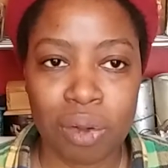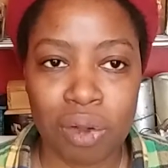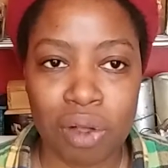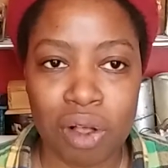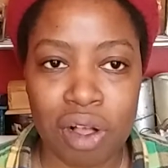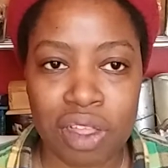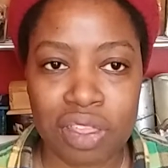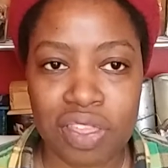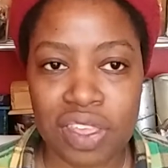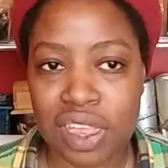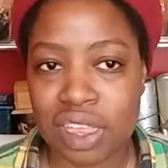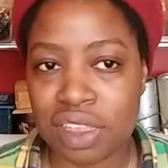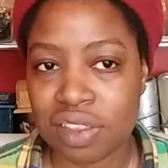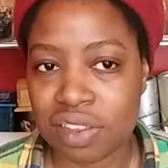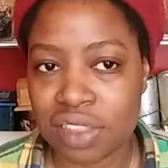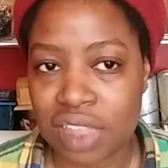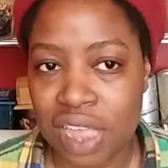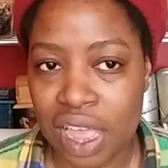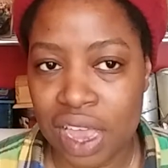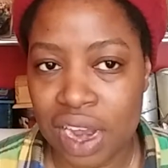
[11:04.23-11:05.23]
are things
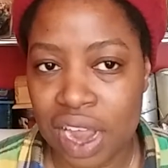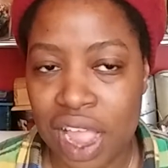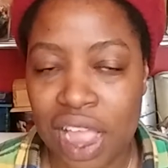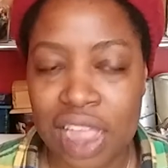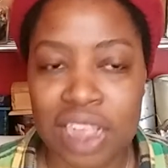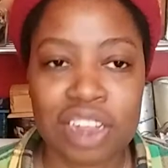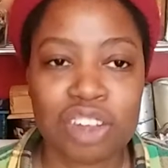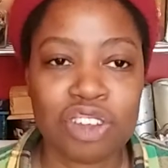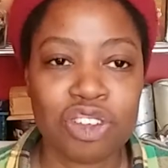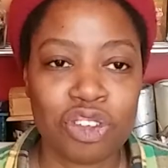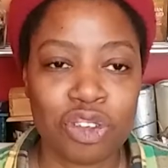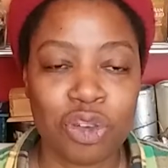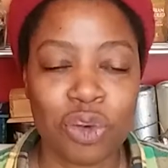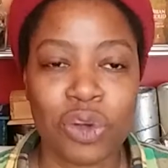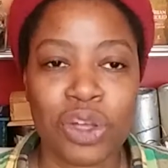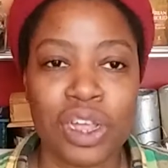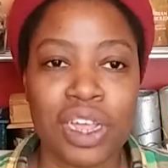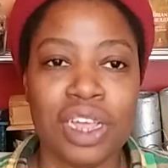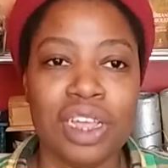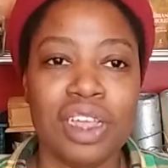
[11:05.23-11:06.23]
that I
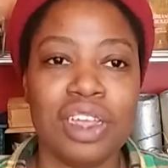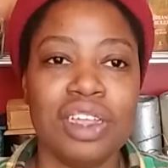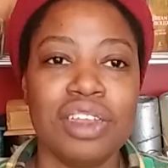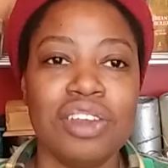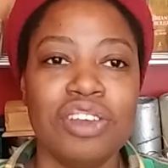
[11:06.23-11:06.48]
enjoy